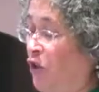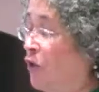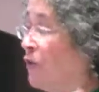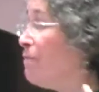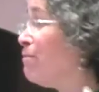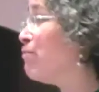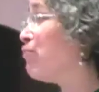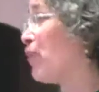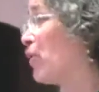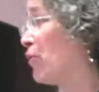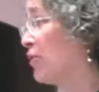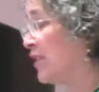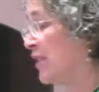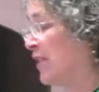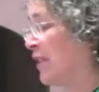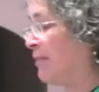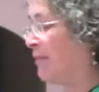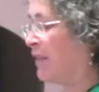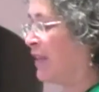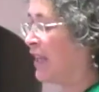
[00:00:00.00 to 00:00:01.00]
who broke
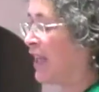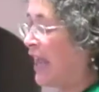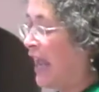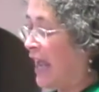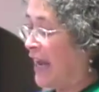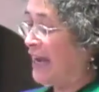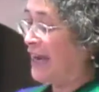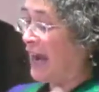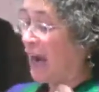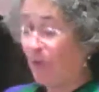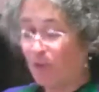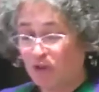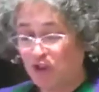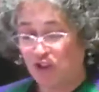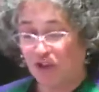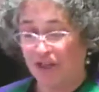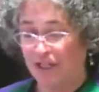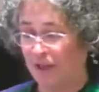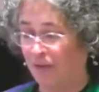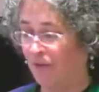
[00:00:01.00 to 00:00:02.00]
something, and now we're
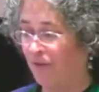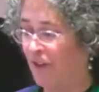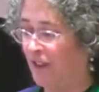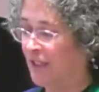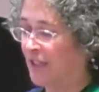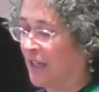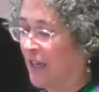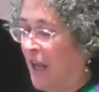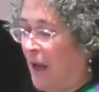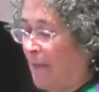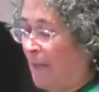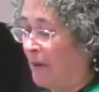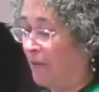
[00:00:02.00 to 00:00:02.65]
trying to fix it.